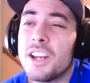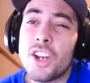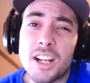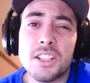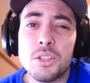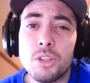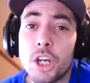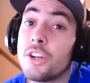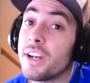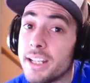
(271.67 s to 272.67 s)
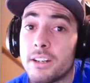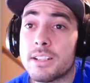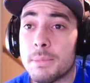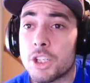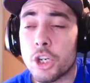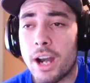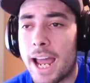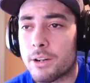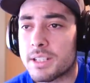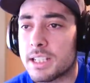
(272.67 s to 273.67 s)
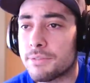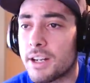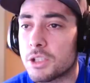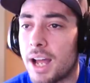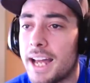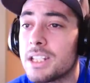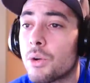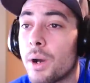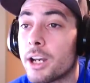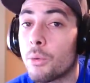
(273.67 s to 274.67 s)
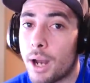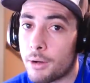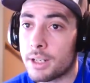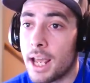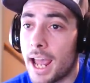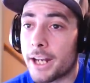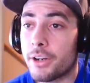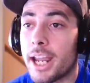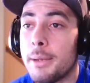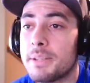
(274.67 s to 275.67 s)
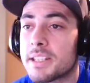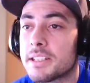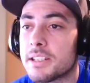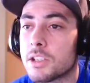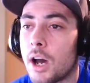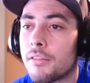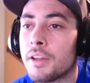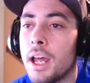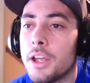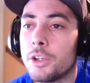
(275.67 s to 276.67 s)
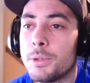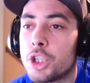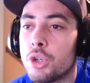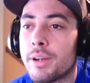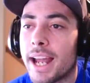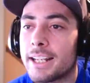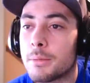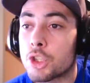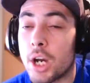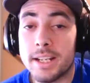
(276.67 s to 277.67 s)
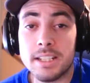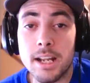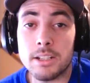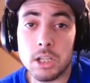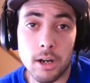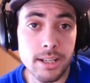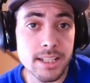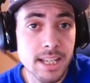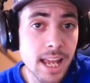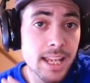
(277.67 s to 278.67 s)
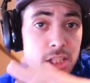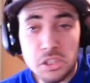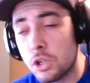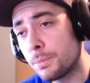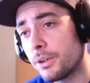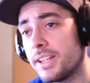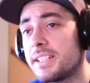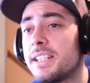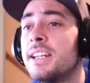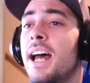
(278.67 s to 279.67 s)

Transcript: not to do good, you're in there to make sure your accuracy is fine. So as they're running around and your aim assist is off, you'll be shooting at them, trying to stay on target. Super easy.